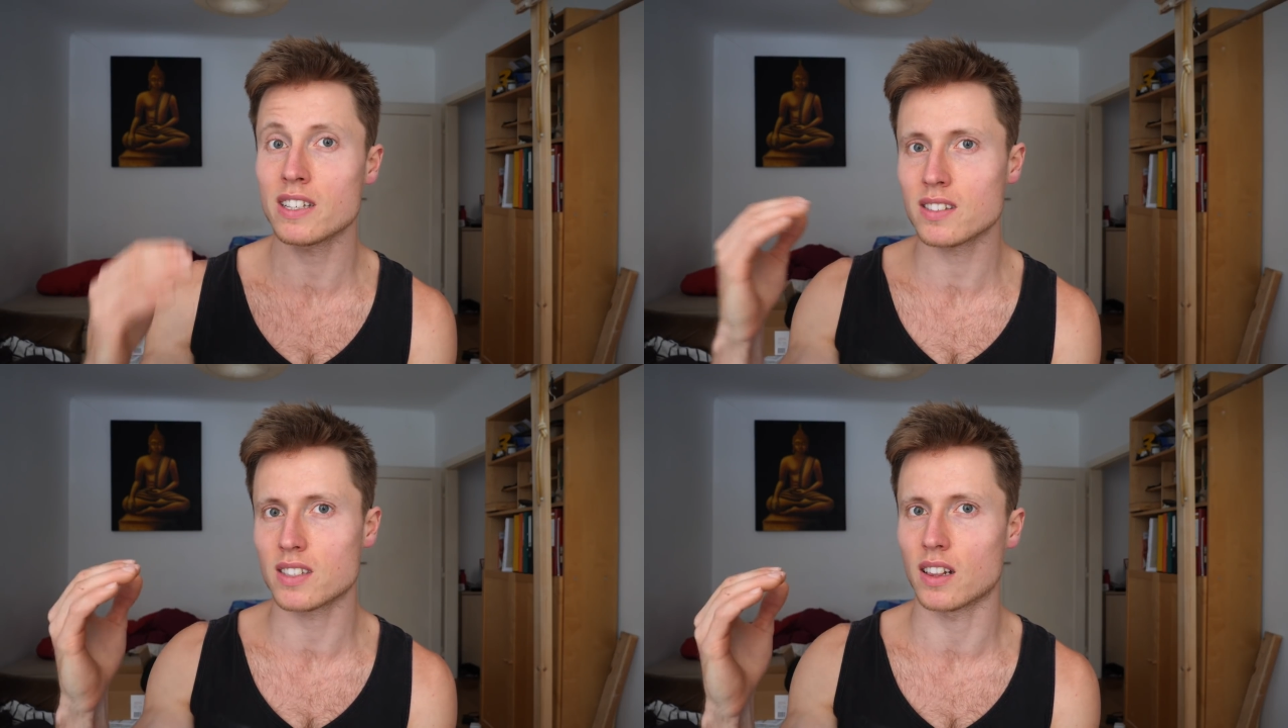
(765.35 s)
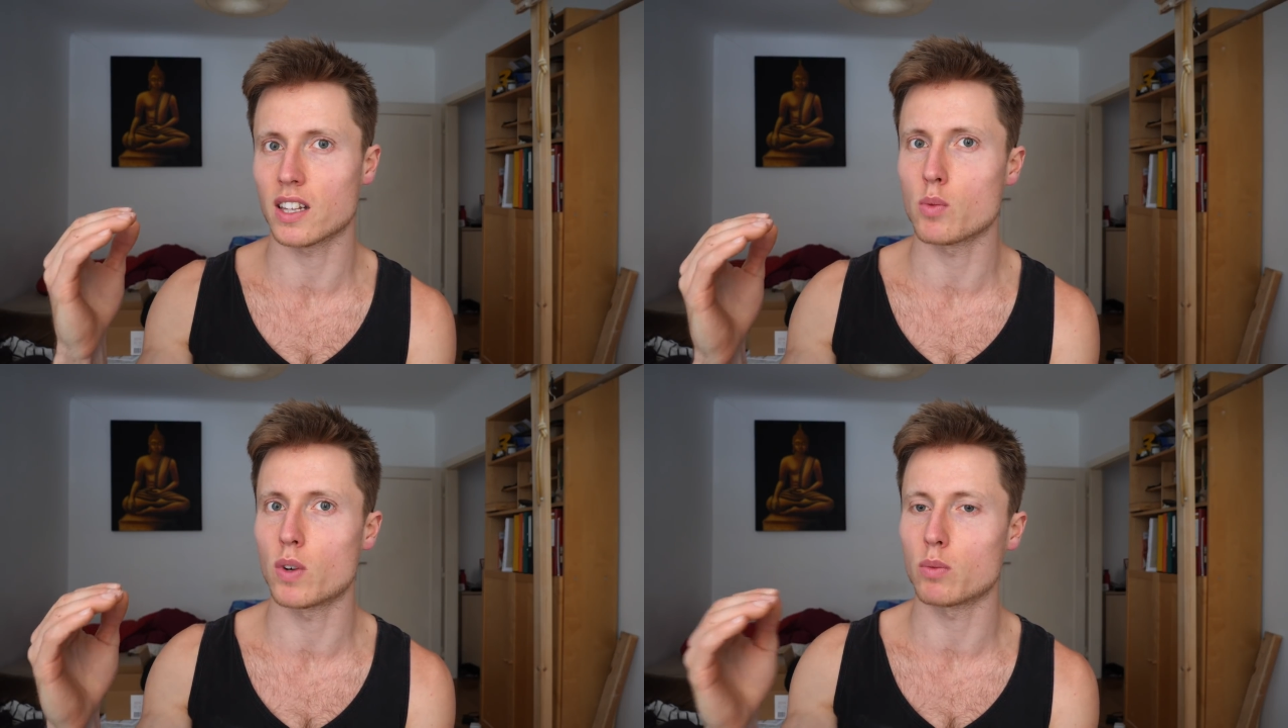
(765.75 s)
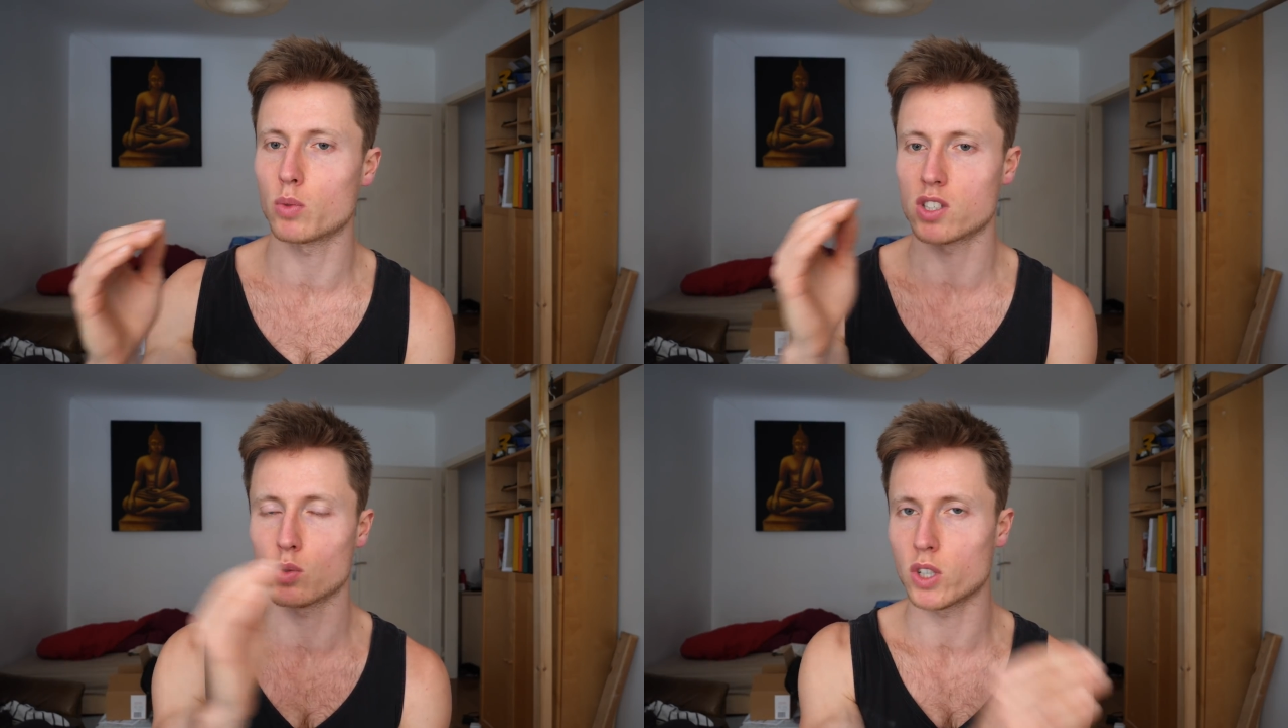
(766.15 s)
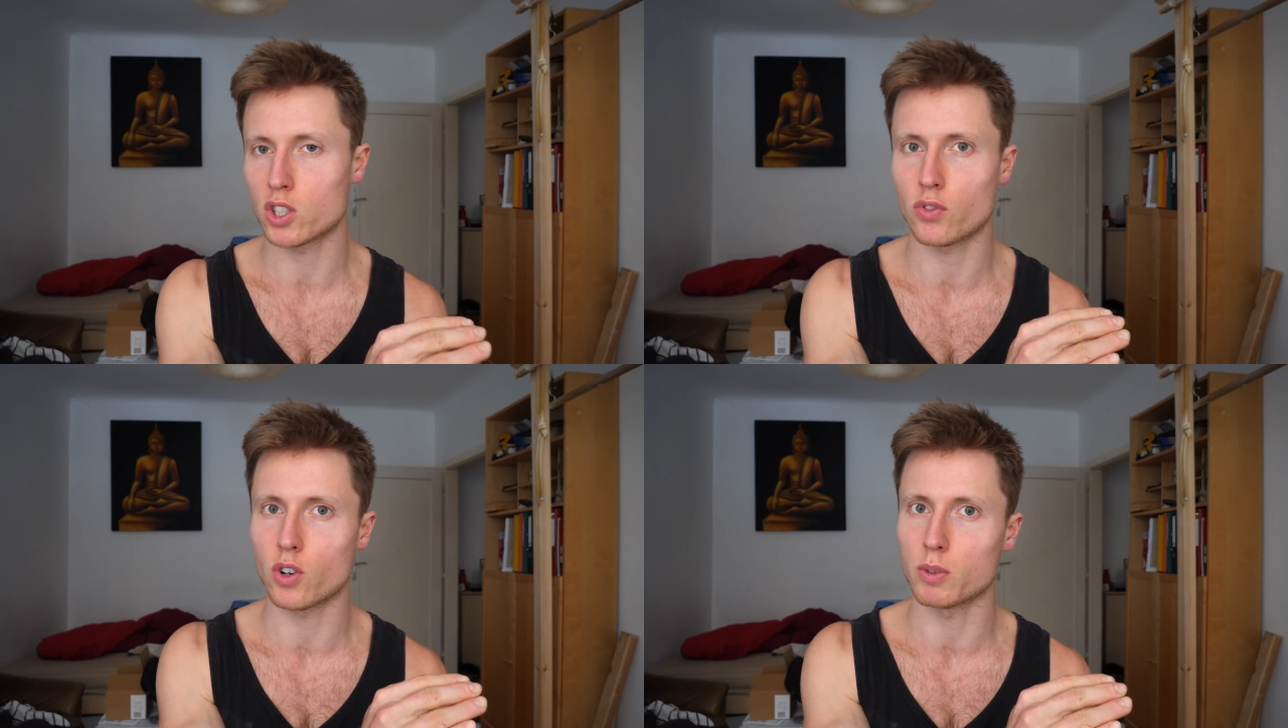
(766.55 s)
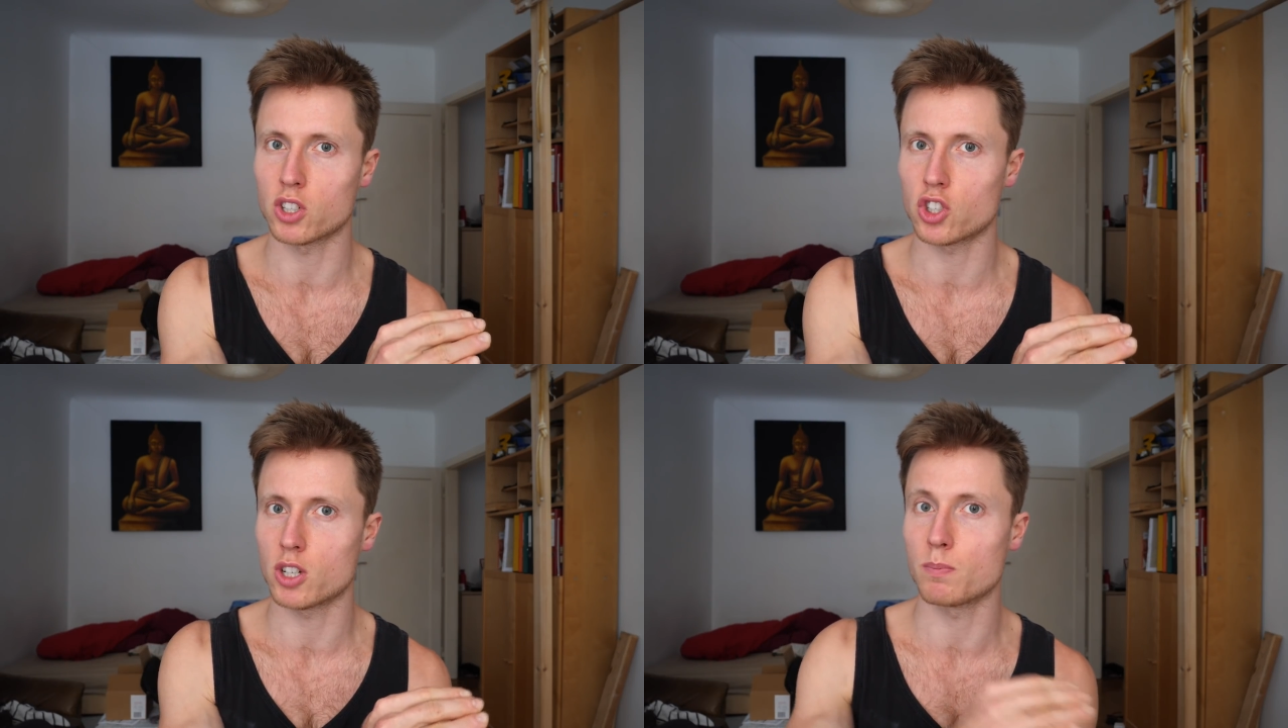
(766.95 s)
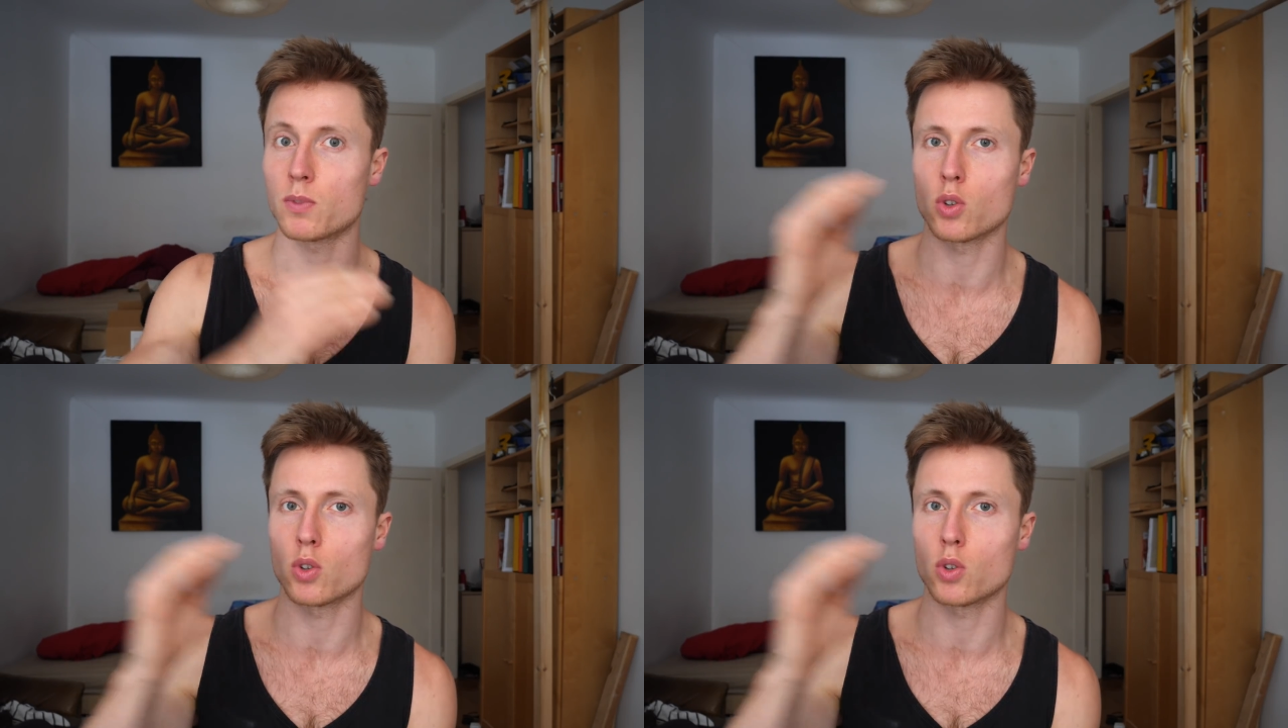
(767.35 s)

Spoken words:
instantly when we switch from the gym